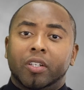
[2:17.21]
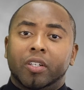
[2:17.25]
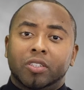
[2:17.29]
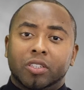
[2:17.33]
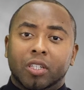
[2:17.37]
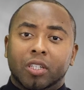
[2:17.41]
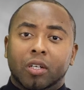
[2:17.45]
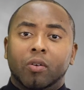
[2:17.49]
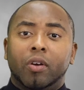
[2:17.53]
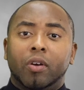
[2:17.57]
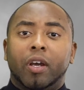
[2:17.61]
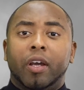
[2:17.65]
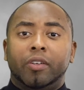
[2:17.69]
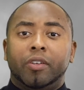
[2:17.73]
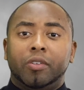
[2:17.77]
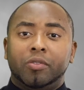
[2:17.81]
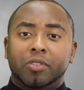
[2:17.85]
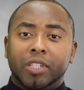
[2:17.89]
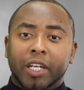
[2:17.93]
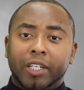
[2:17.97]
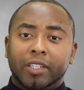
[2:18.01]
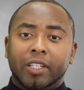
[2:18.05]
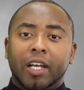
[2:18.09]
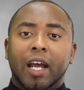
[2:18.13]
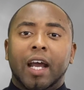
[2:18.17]
So you
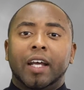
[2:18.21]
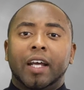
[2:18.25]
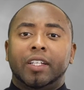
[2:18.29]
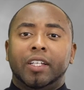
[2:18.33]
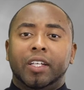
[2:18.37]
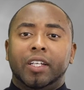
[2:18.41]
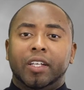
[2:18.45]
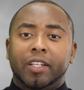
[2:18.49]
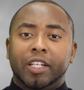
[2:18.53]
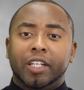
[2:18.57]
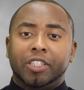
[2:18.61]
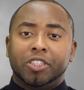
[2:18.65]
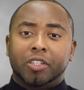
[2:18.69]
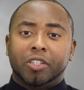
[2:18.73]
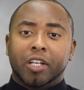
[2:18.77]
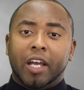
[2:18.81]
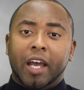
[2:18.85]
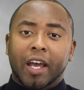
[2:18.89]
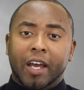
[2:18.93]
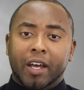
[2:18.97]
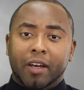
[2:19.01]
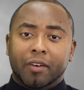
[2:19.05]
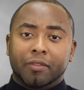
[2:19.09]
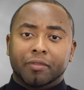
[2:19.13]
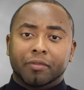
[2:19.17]
take the idea that you
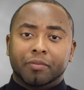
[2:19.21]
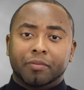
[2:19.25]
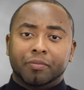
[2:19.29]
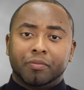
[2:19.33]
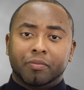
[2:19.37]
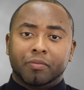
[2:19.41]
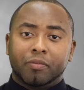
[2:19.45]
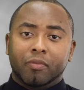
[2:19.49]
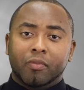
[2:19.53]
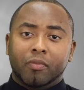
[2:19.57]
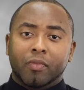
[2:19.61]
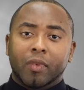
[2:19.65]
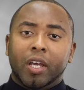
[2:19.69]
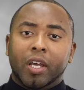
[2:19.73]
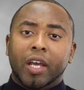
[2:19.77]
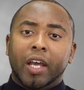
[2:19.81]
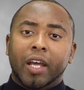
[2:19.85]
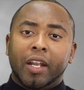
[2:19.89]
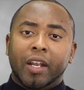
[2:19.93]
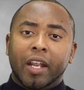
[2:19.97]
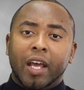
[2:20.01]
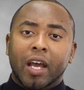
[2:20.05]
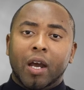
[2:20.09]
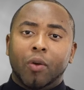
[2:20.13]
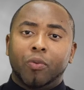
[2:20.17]
have,
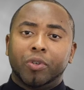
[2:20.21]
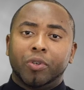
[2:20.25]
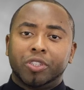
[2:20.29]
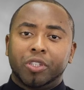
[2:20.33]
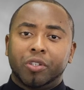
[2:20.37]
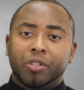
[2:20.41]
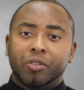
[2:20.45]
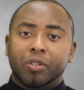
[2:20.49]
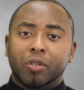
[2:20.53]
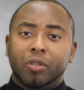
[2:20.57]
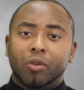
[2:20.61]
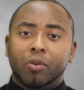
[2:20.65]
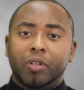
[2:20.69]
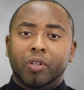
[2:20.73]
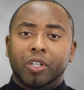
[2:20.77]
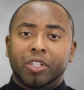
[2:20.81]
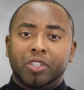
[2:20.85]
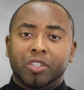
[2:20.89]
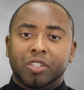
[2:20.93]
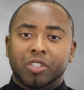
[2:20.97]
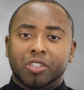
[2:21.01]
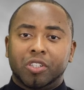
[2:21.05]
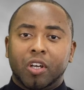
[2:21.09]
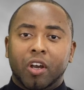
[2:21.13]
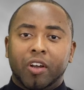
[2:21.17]
and now what you're doing
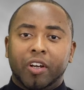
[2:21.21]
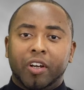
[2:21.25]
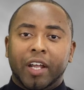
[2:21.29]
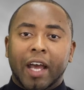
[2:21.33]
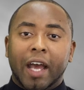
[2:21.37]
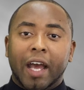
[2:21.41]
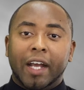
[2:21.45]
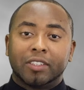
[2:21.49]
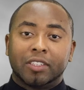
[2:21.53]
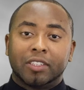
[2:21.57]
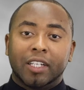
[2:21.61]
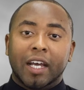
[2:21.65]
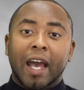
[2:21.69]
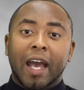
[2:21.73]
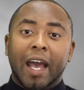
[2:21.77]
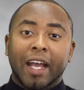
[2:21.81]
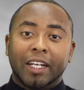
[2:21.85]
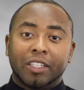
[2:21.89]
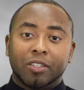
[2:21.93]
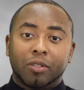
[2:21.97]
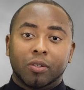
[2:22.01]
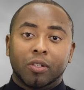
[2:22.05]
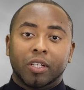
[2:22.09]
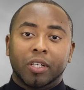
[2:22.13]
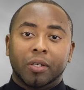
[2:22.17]
is you're starting to
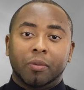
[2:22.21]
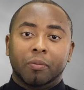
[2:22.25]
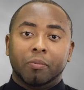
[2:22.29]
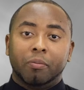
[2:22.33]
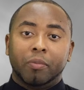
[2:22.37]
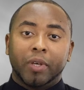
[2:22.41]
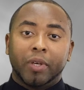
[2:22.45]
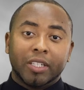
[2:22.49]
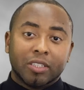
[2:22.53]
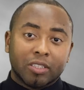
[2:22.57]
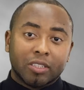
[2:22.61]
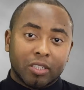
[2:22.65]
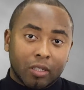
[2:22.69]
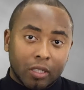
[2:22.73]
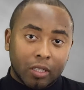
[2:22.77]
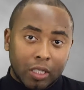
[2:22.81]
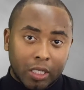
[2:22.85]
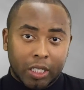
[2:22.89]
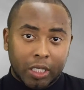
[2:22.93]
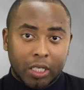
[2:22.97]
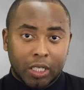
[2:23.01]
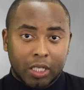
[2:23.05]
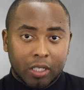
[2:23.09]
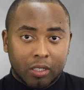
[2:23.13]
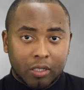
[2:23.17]
actually
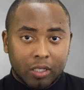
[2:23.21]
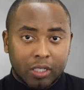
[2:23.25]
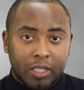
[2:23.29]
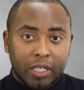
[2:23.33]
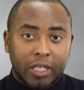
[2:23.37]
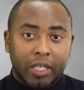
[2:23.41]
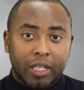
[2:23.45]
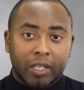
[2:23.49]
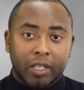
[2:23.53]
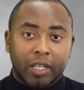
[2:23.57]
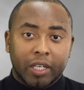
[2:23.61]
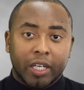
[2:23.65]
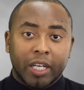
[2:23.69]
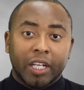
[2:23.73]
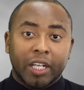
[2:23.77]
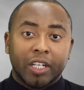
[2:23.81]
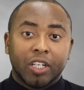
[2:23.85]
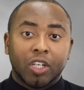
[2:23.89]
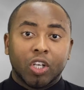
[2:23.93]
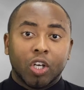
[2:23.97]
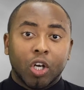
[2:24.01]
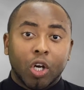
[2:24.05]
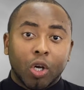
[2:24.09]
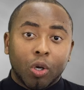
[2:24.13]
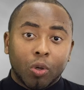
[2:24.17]
mentally
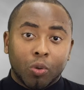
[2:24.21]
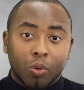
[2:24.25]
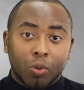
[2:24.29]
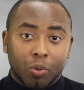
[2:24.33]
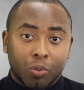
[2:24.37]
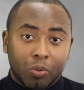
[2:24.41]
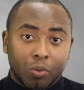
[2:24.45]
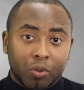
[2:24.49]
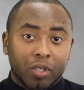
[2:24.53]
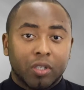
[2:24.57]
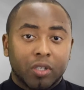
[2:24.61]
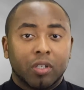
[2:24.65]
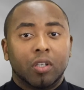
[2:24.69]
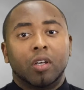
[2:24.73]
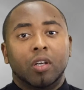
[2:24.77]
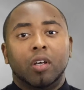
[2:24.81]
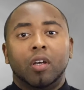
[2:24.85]
encode